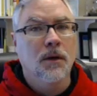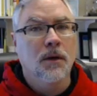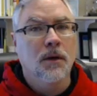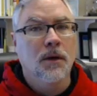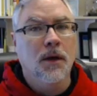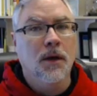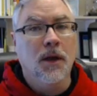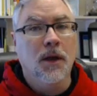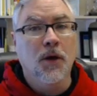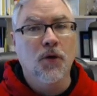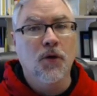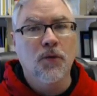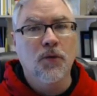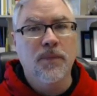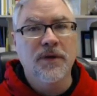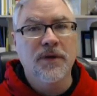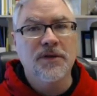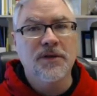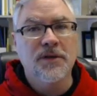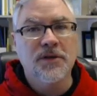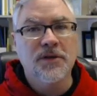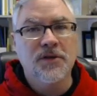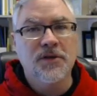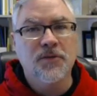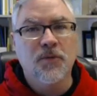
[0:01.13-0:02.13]
Hello,
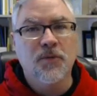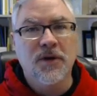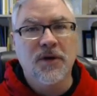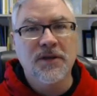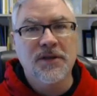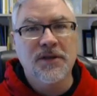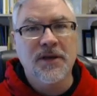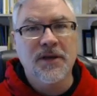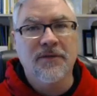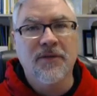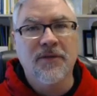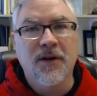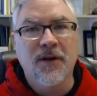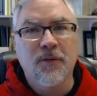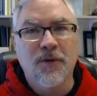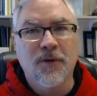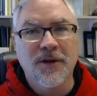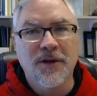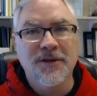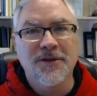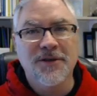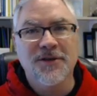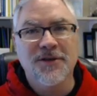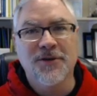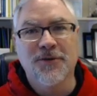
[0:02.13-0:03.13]
Business
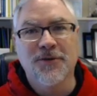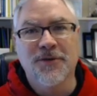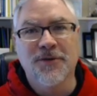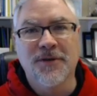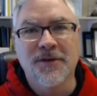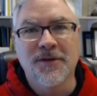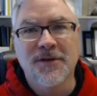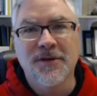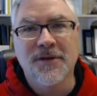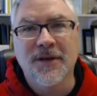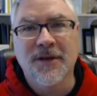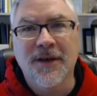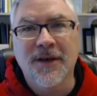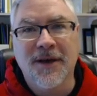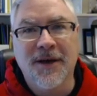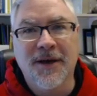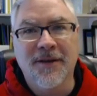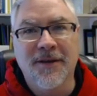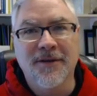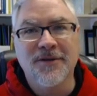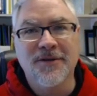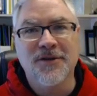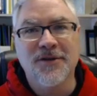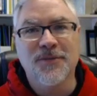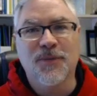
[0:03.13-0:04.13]
171 students.
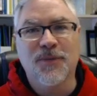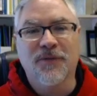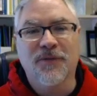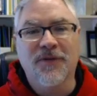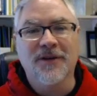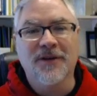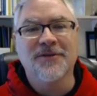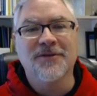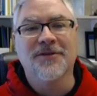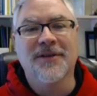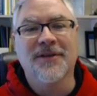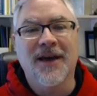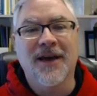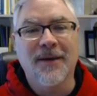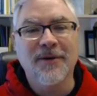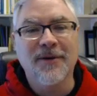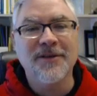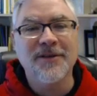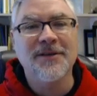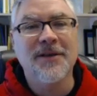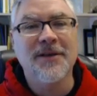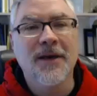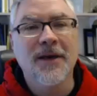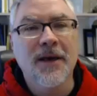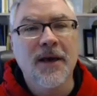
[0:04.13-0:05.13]
This is Professor
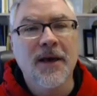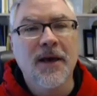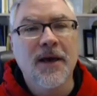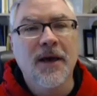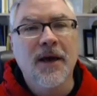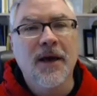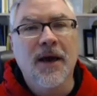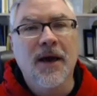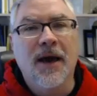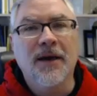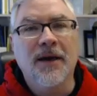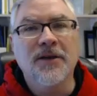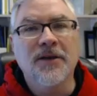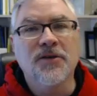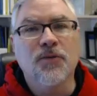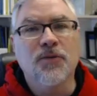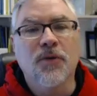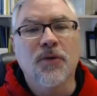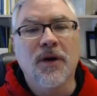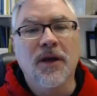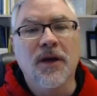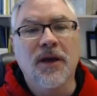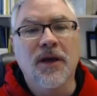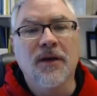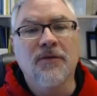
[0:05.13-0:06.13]
Thomas. I just
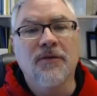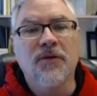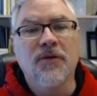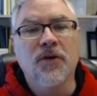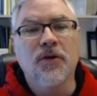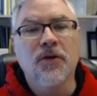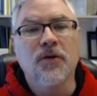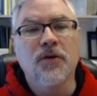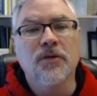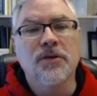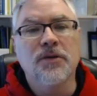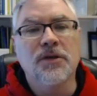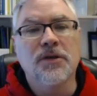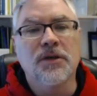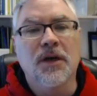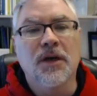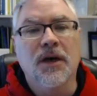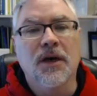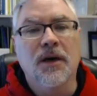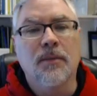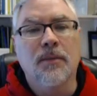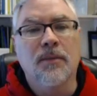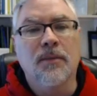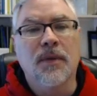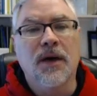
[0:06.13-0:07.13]
want to give you
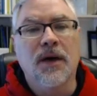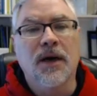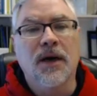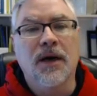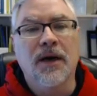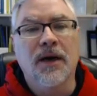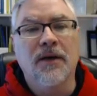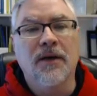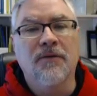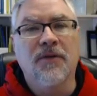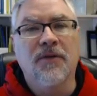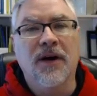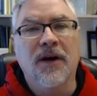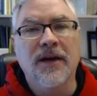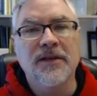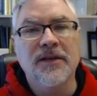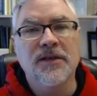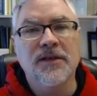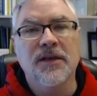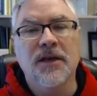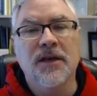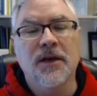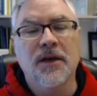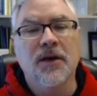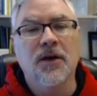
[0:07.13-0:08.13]
some advice
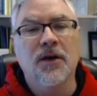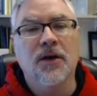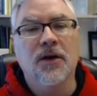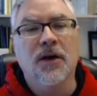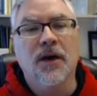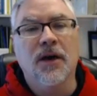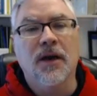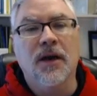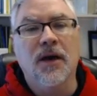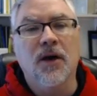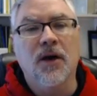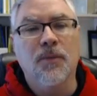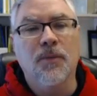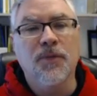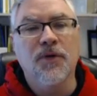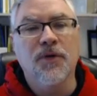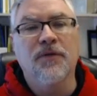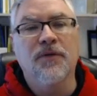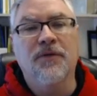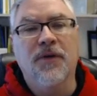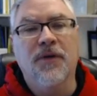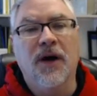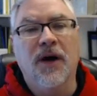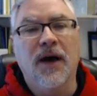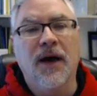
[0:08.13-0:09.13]
here and help you
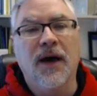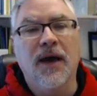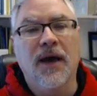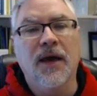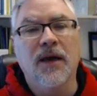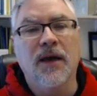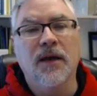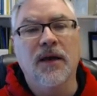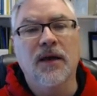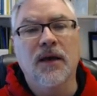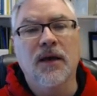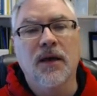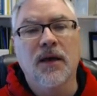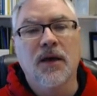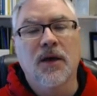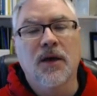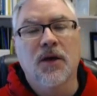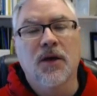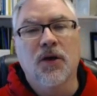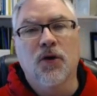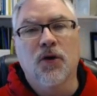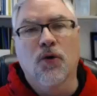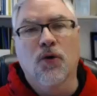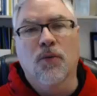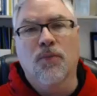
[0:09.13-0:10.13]
find
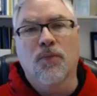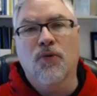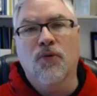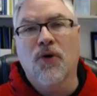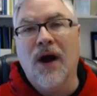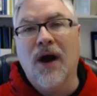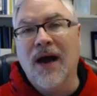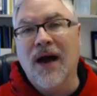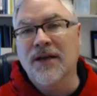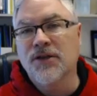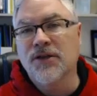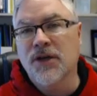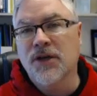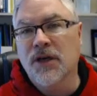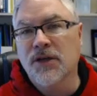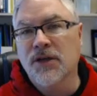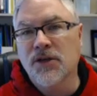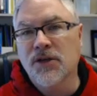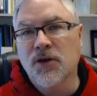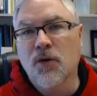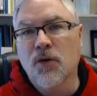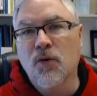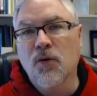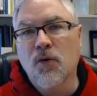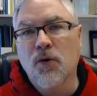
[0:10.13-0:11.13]
your project
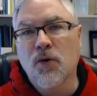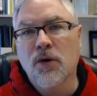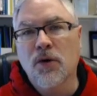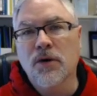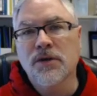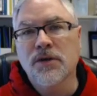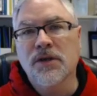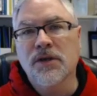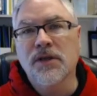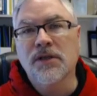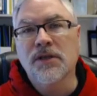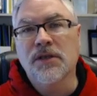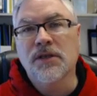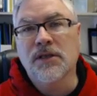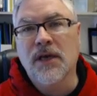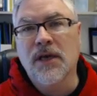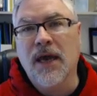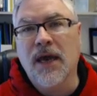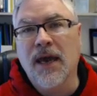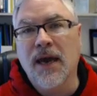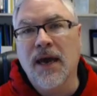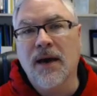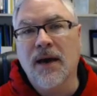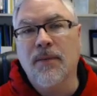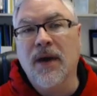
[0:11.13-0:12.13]
scores in
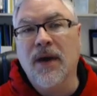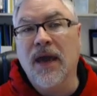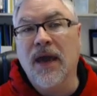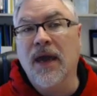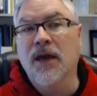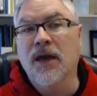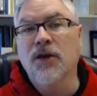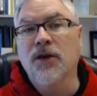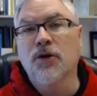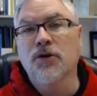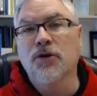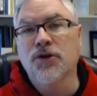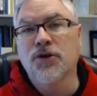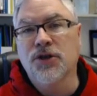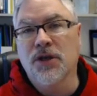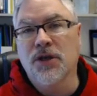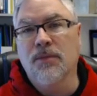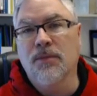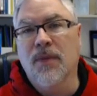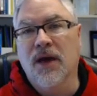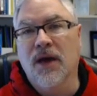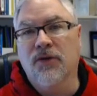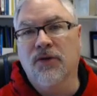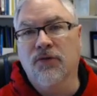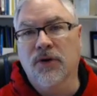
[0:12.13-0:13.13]
SAM and your
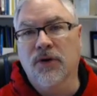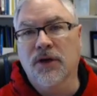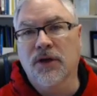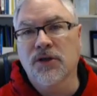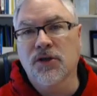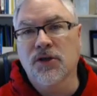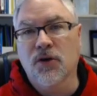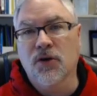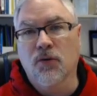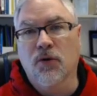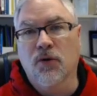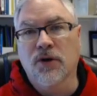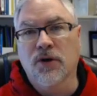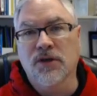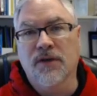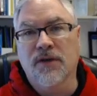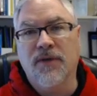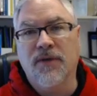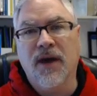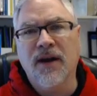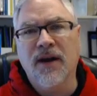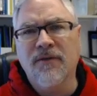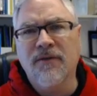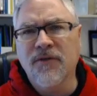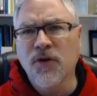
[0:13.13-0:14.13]
GMetrix scores. I've
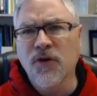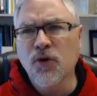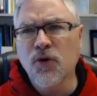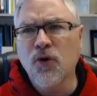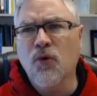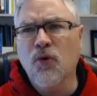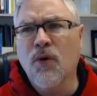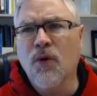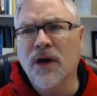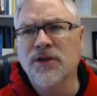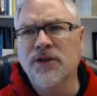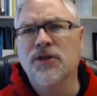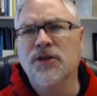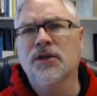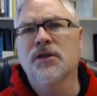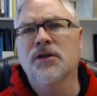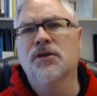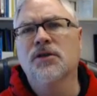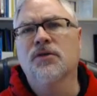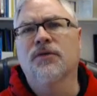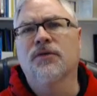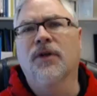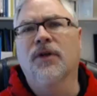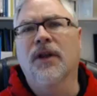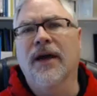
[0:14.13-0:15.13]
had a few questions
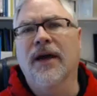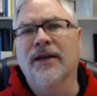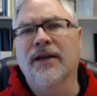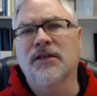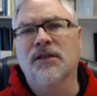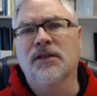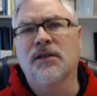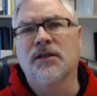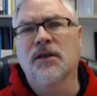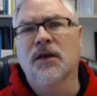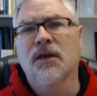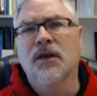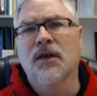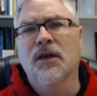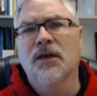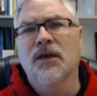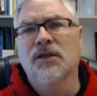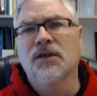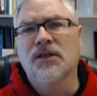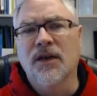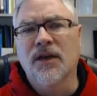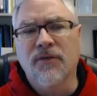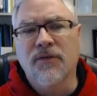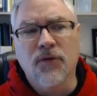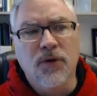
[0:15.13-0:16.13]
over the last
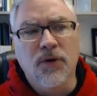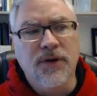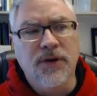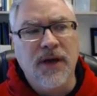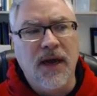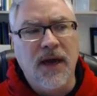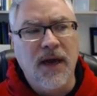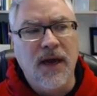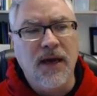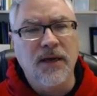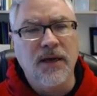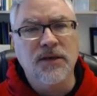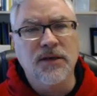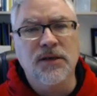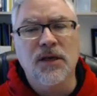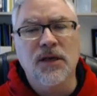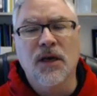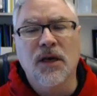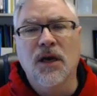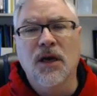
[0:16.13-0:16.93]
several days.